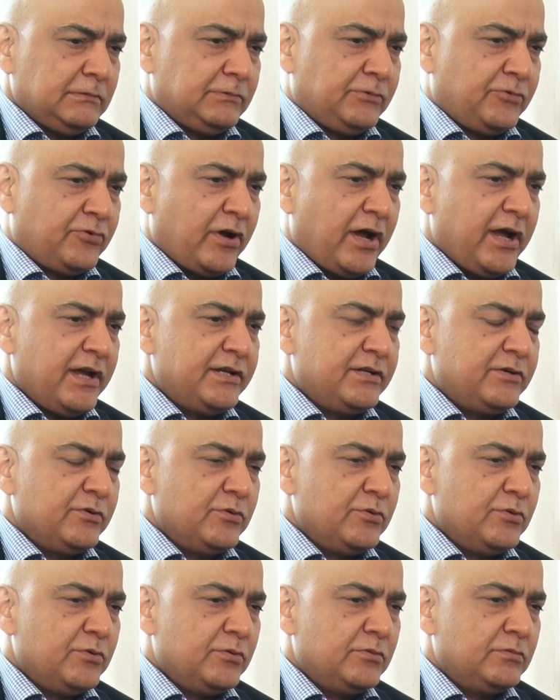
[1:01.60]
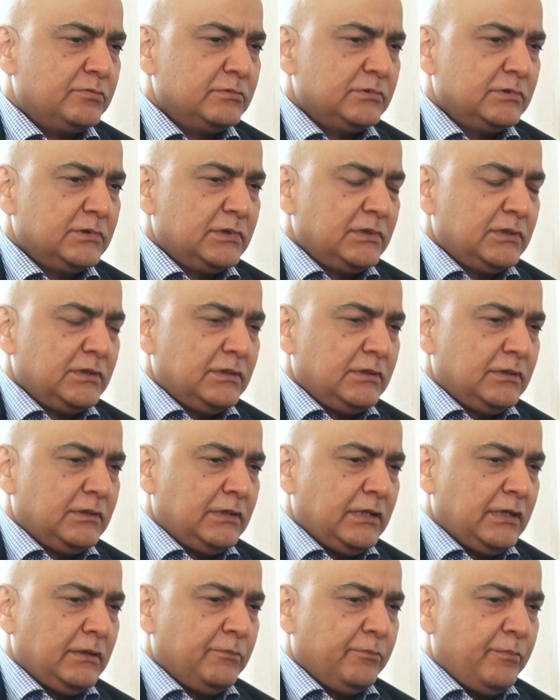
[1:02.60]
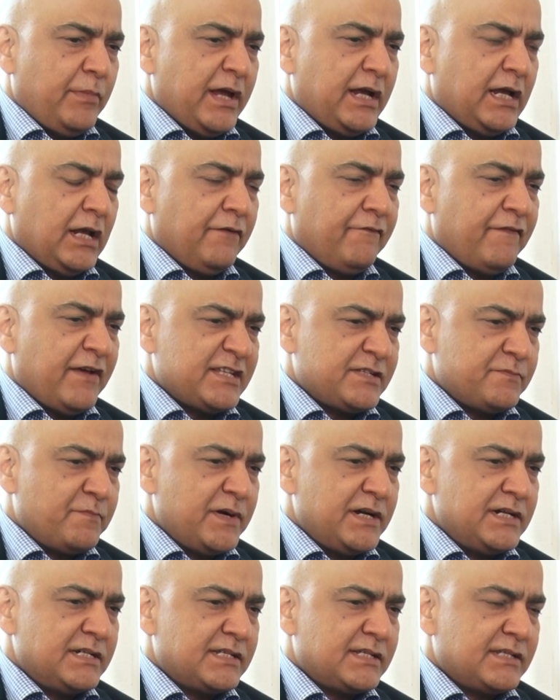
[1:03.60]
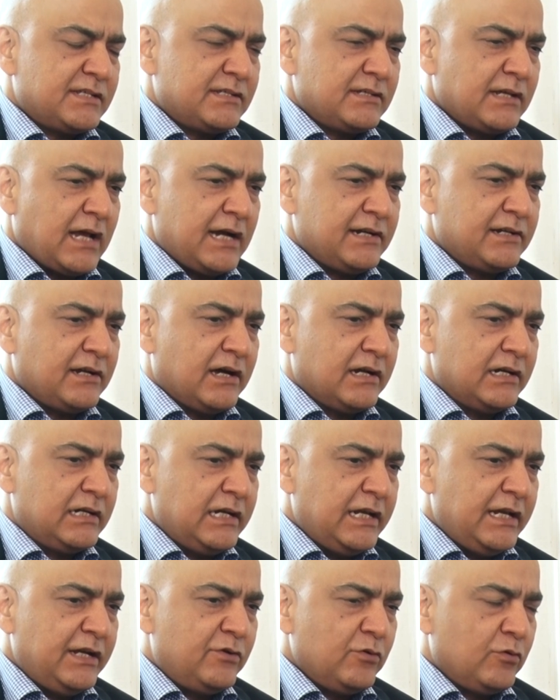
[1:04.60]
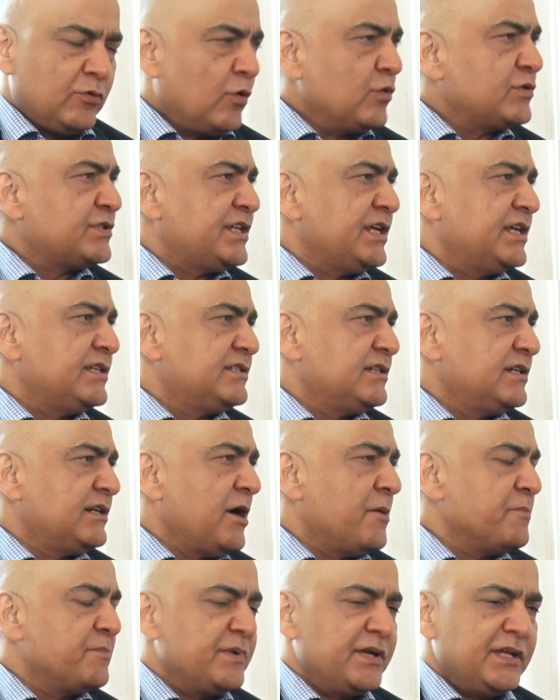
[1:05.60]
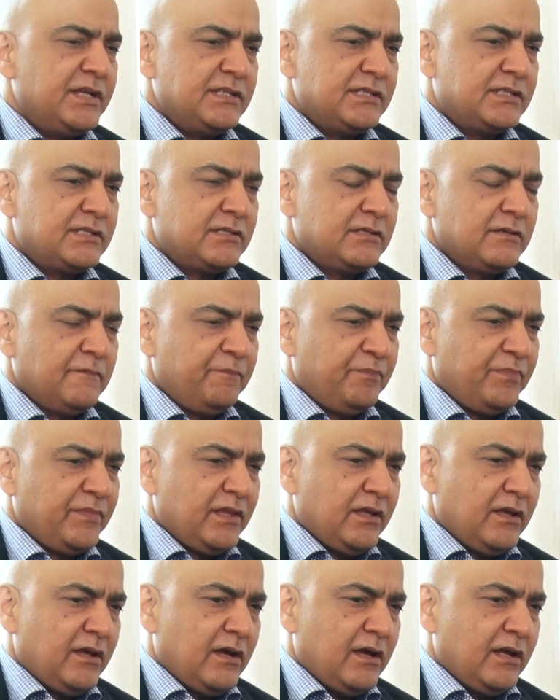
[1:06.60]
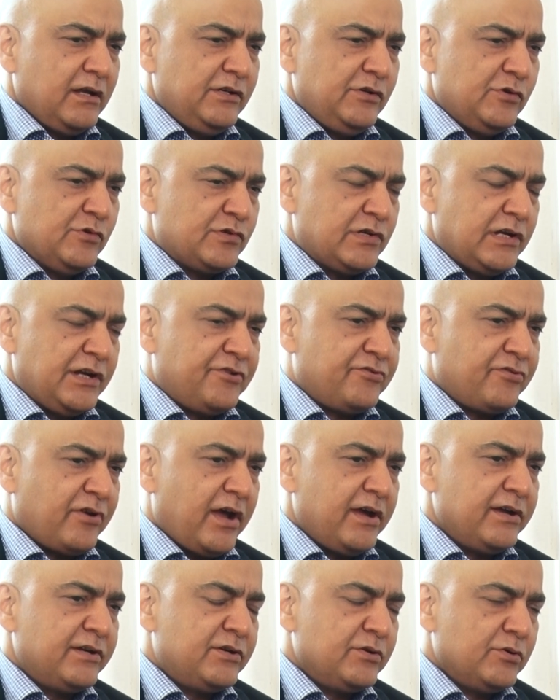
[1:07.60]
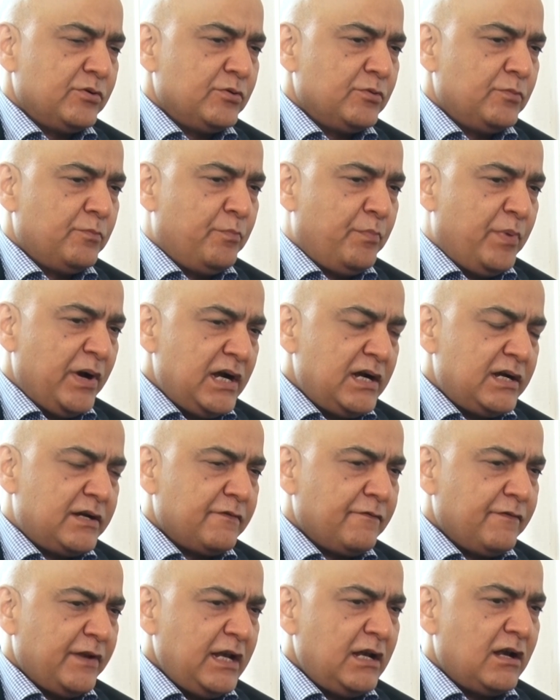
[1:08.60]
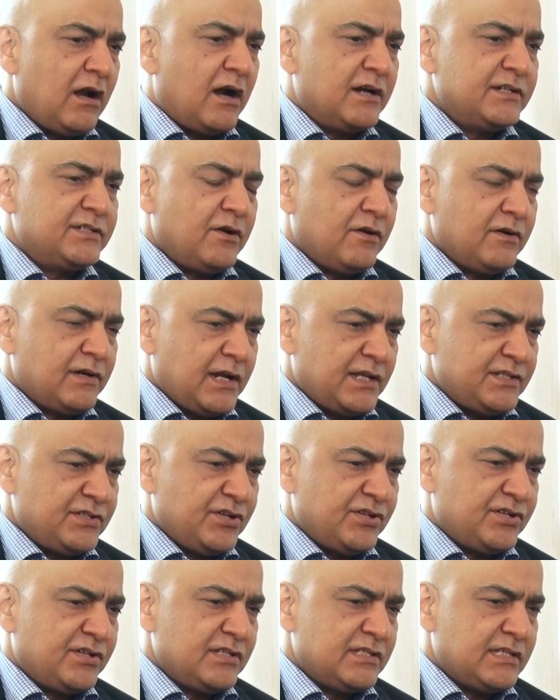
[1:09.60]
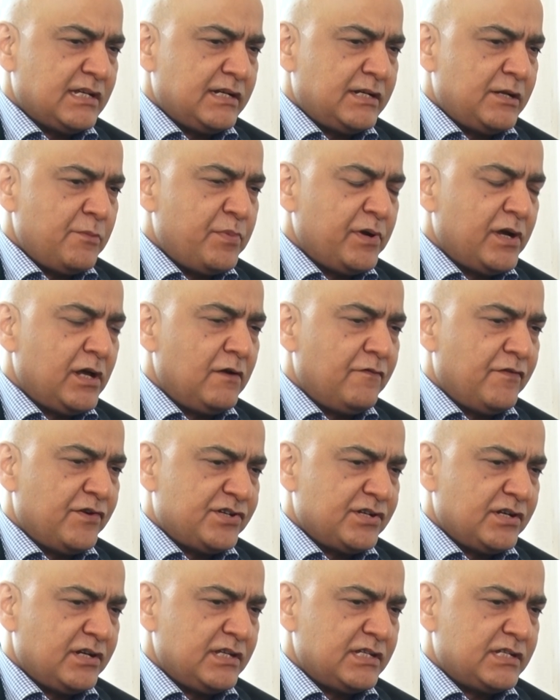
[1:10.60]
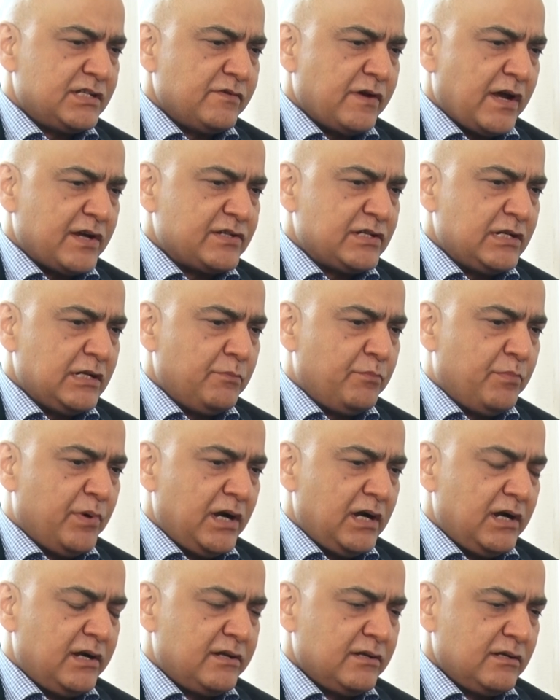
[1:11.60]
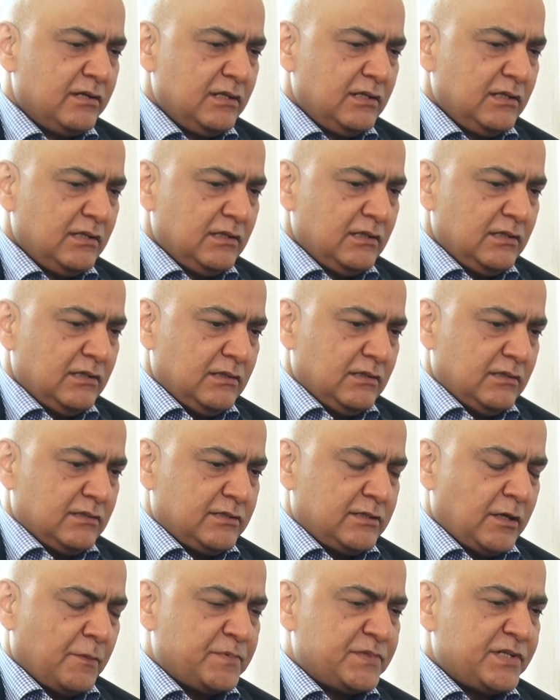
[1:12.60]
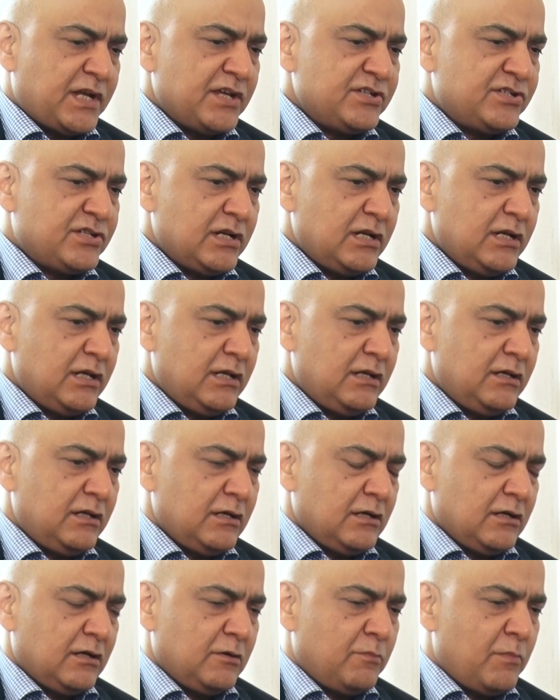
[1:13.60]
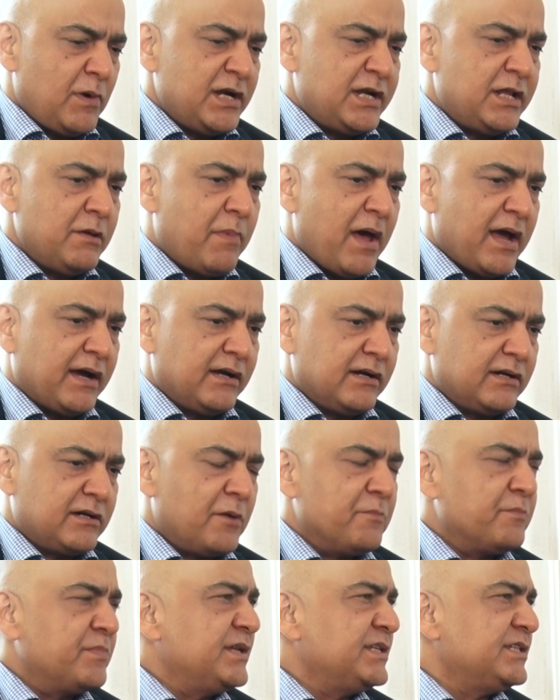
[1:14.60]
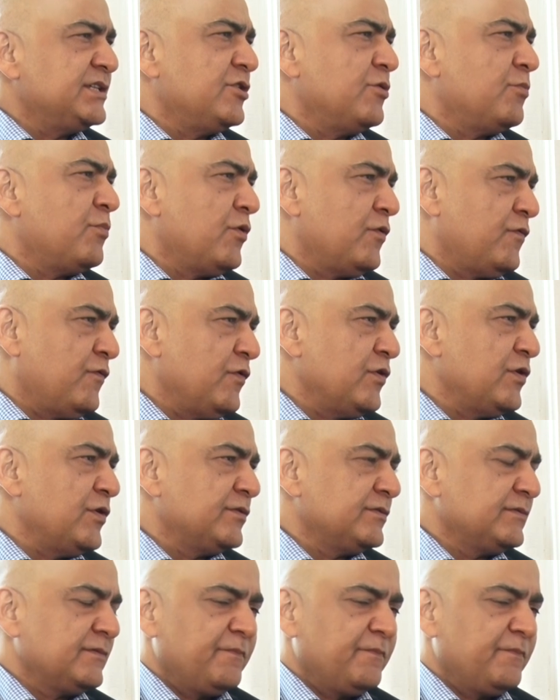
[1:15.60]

try to make investments at early to growth stage in companies and usually try to build very large organizations, and typical vision is to actually build substantially multi-bagger companies in your portfolio.